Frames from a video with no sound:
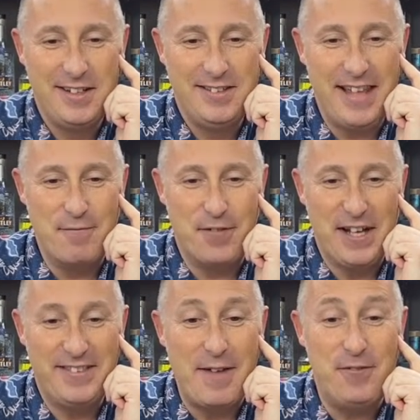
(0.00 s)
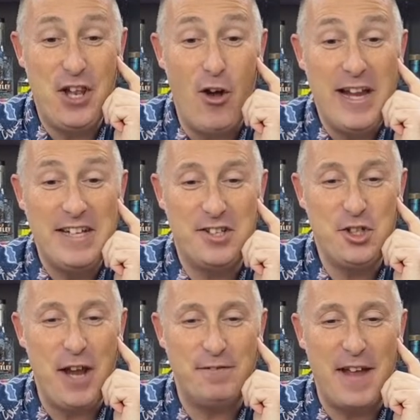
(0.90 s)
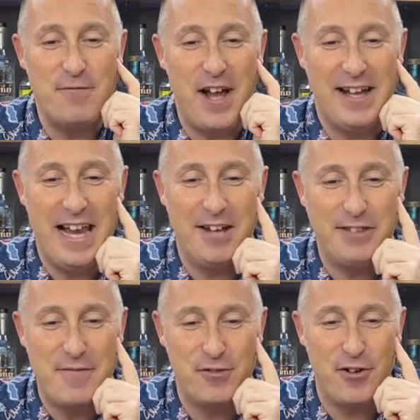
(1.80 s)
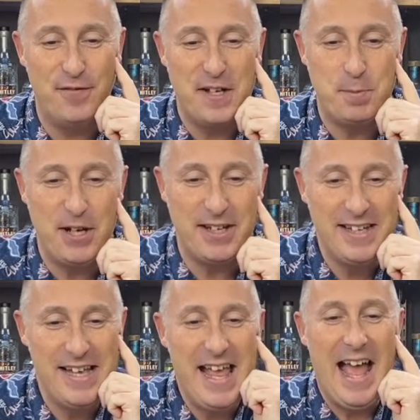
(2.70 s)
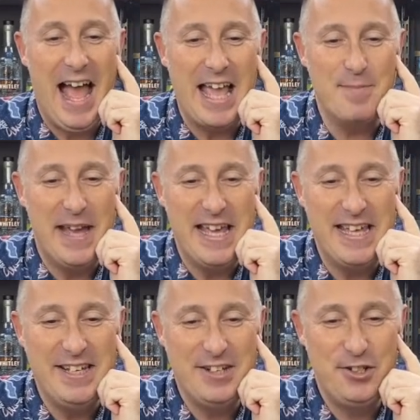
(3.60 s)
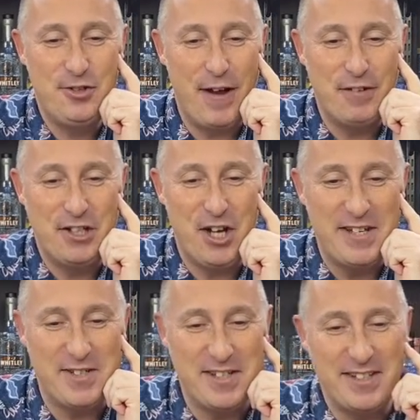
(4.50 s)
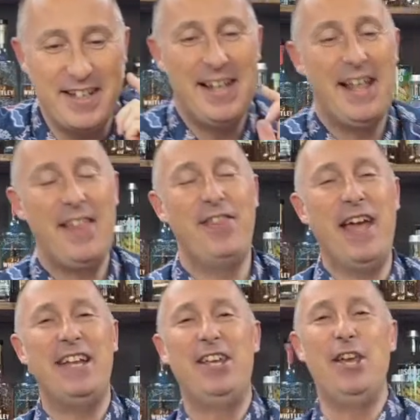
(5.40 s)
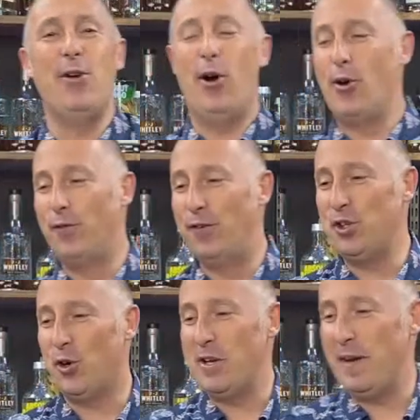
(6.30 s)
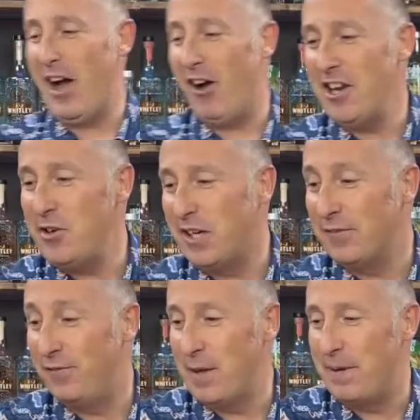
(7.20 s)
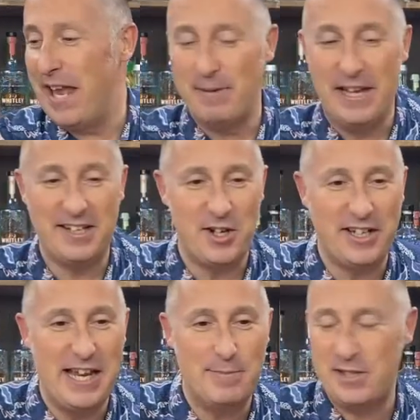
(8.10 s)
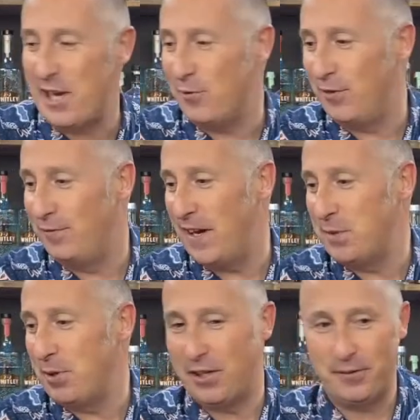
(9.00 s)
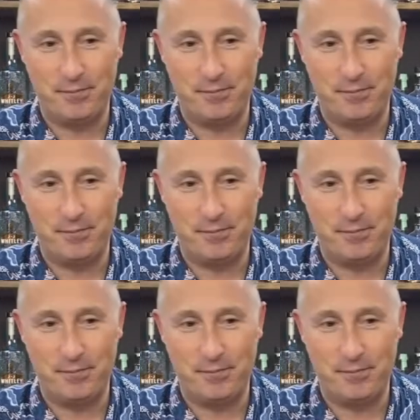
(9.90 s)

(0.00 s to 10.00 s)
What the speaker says: Denver Lloyd, Chef Denver. Hello, Denver on Facebook. Amy, Trevor, Jason. Thank you all for joining me. I know you can flip and hear me because I can hear myself on Facebook.